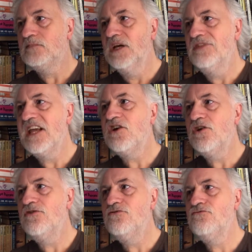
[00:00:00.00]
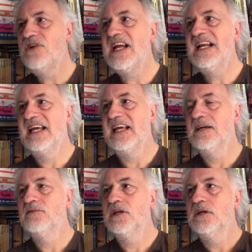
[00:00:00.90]
they couldn't really
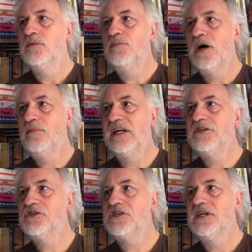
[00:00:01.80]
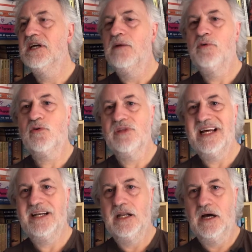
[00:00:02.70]
publish a book
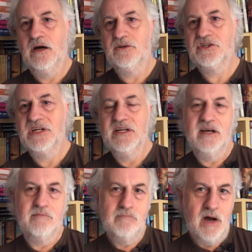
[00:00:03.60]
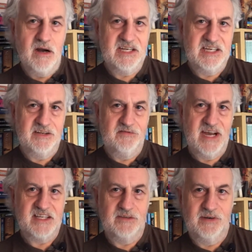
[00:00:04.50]
that large and market it
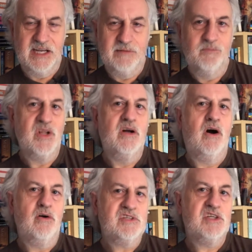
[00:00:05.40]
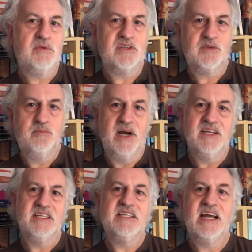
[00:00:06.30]
effectively. Also, because of
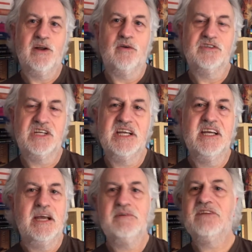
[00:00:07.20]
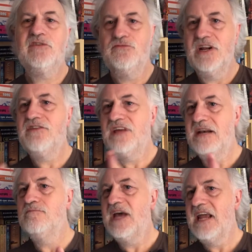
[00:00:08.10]
binding technology, it would have to have really
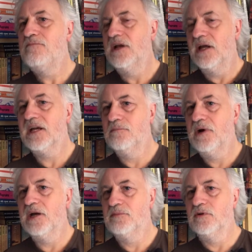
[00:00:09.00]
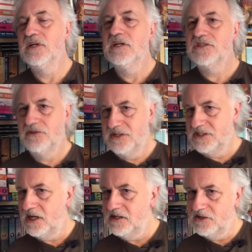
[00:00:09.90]
thin paper like a Bible. So they
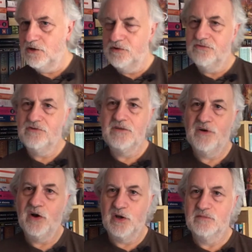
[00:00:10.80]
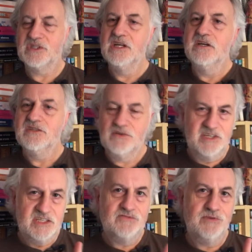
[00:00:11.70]
decided to go with three volumes. So
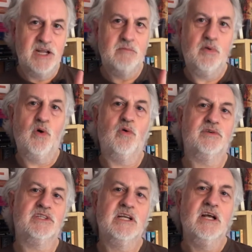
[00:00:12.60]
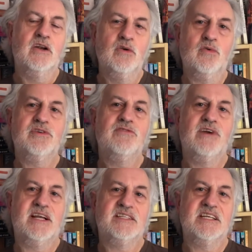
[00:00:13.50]
this is really important. Lord of the
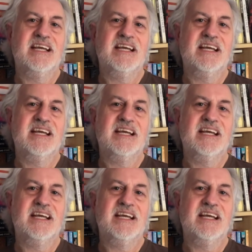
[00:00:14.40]
Rings